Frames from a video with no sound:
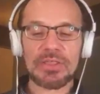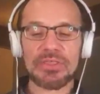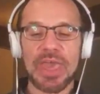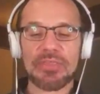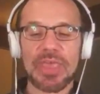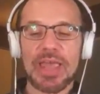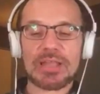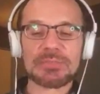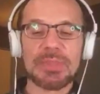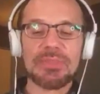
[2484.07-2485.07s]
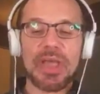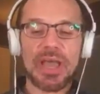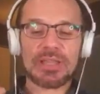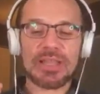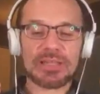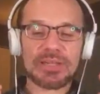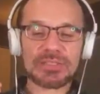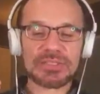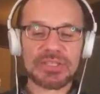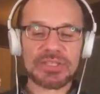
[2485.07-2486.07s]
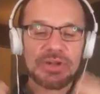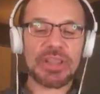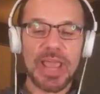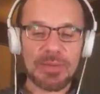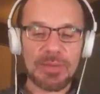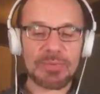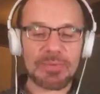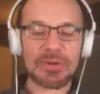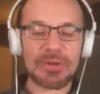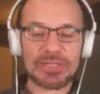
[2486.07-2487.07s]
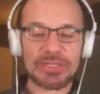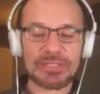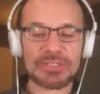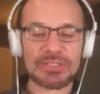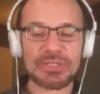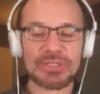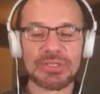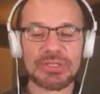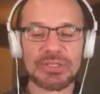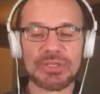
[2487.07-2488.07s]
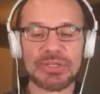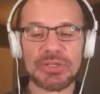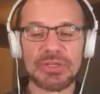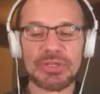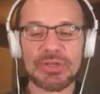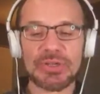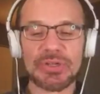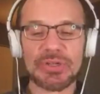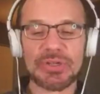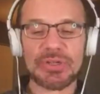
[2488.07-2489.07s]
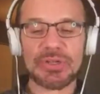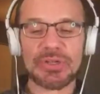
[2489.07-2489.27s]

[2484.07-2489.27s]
that has been done. Like, there's standard libraries. Based